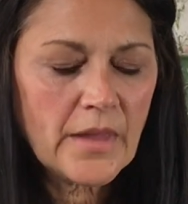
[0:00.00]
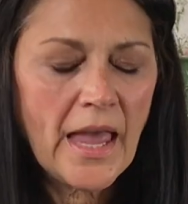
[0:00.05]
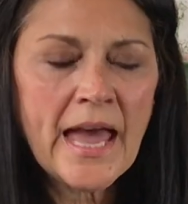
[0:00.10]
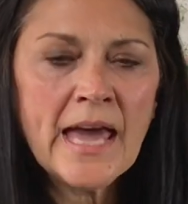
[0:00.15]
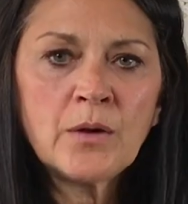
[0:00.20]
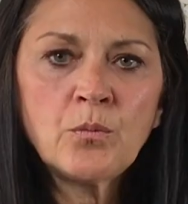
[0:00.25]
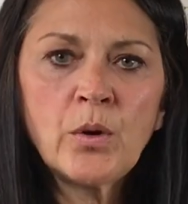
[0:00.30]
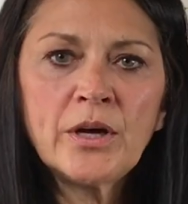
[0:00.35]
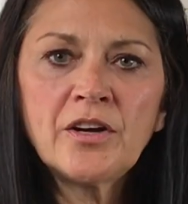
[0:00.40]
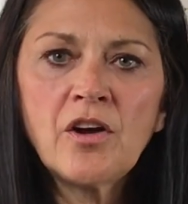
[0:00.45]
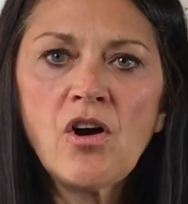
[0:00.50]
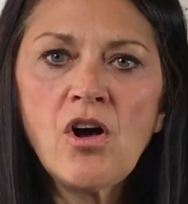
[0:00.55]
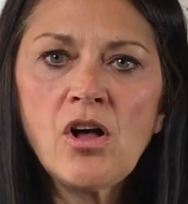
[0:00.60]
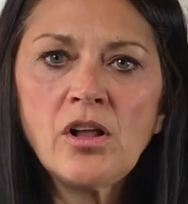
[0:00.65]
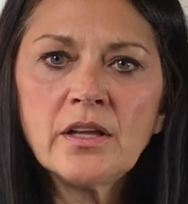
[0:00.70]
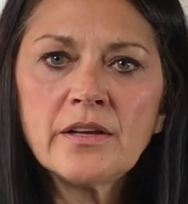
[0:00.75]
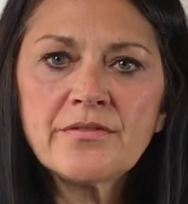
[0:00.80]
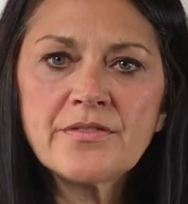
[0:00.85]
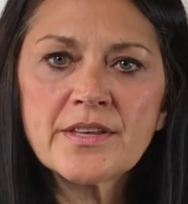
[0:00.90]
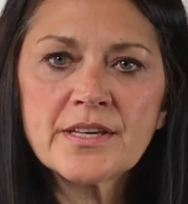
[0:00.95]
and when
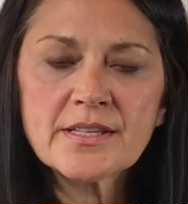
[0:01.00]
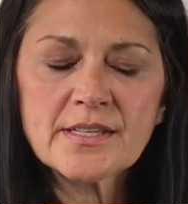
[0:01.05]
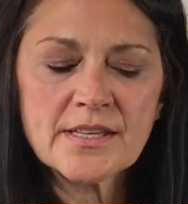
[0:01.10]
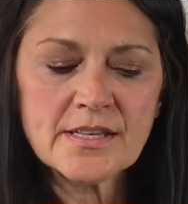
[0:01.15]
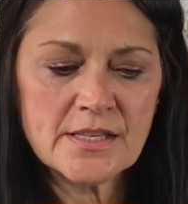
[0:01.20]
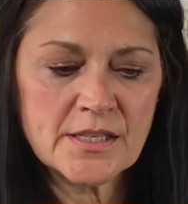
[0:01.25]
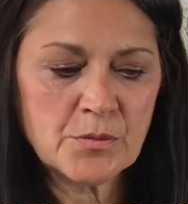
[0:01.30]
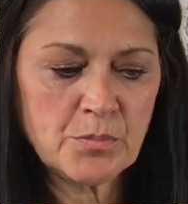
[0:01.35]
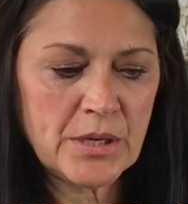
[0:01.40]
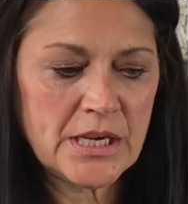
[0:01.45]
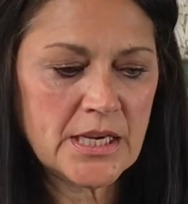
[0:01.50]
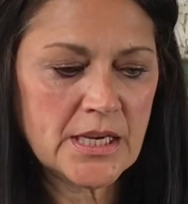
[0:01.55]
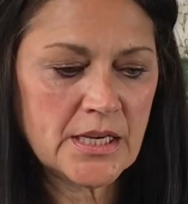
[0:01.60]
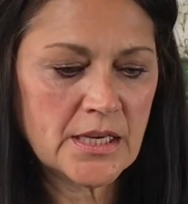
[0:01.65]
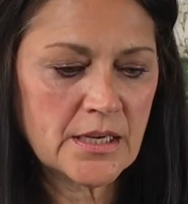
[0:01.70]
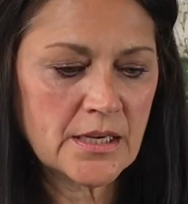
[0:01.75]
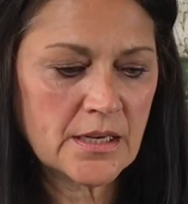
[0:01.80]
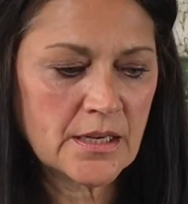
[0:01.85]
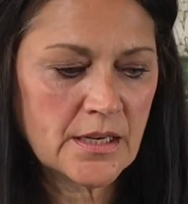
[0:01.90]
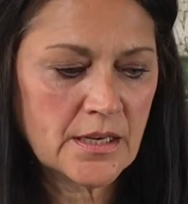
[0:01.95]
all of this is
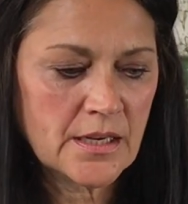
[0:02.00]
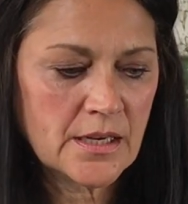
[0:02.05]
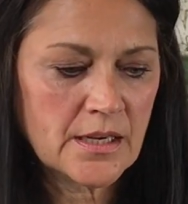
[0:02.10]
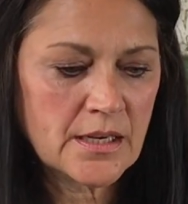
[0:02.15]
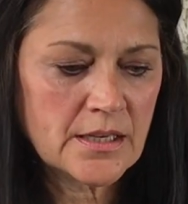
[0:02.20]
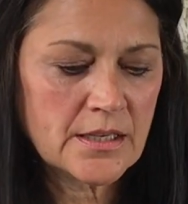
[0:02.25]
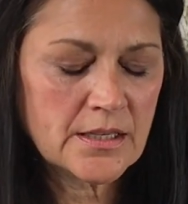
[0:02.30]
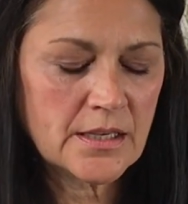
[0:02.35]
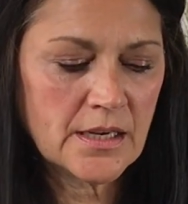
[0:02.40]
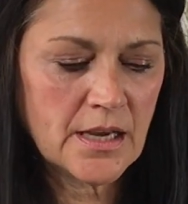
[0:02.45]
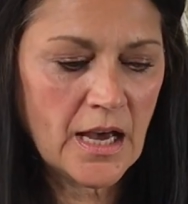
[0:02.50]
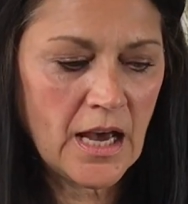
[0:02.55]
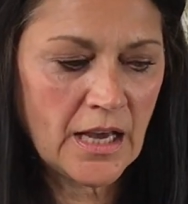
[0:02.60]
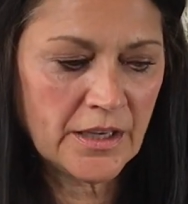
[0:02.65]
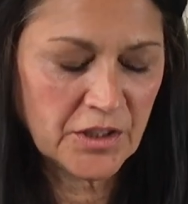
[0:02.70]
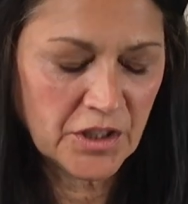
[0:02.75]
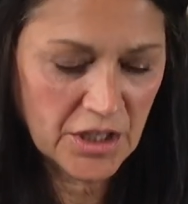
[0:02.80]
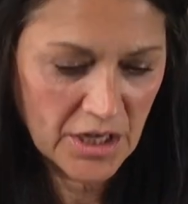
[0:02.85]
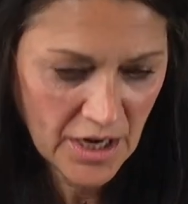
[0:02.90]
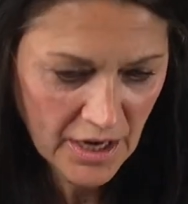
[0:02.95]
being
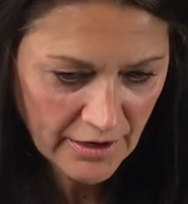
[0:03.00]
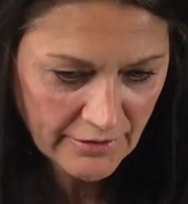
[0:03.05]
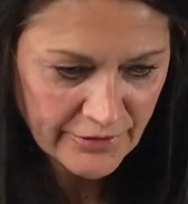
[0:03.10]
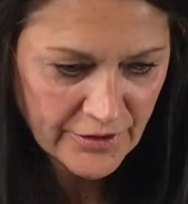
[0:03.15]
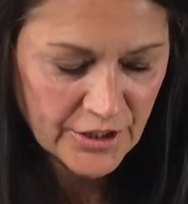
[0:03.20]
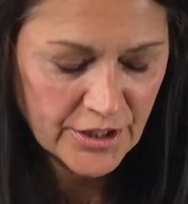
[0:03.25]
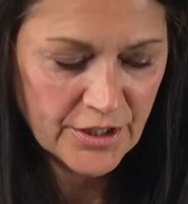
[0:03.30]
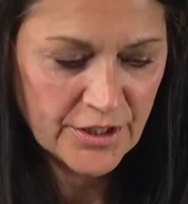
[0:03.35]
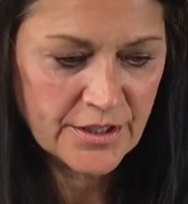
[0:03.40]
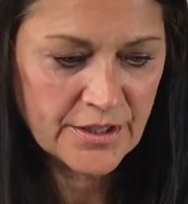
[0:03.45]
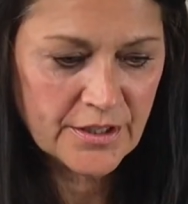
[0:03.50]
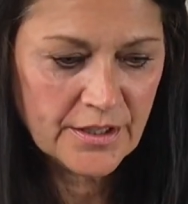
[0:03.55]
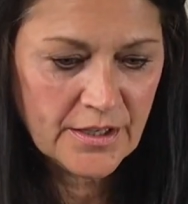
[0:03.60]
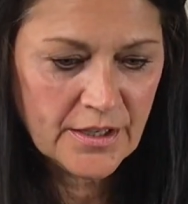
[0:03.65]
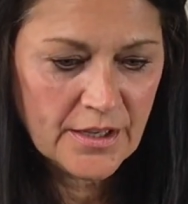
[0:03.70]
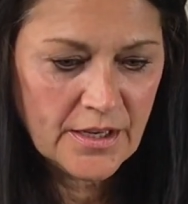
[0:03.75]
uncovered,